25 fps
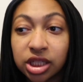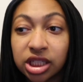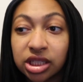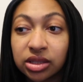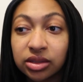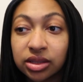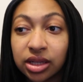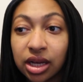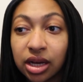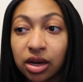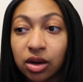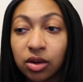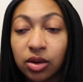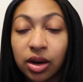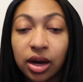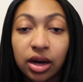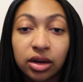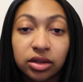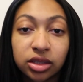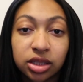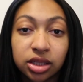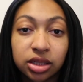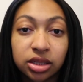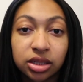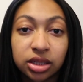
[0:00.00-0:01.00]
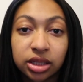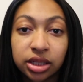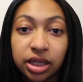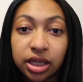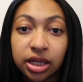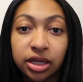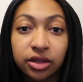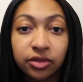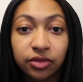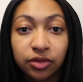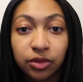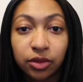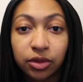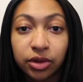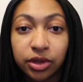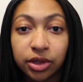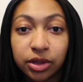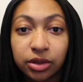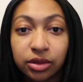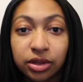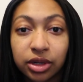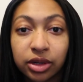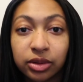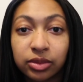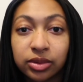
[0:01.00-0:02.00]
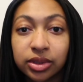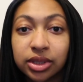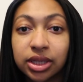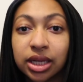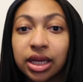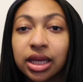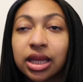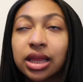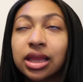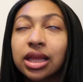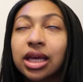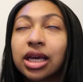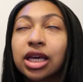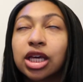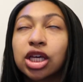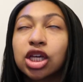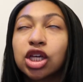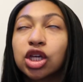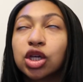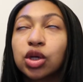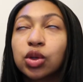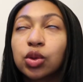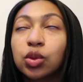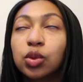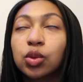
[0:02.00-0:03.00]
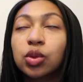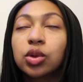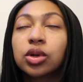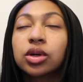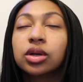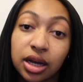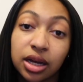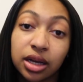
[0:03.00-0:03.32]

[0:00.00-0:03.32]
She was like, oh, I'll just get it for you. And I was like, thank you.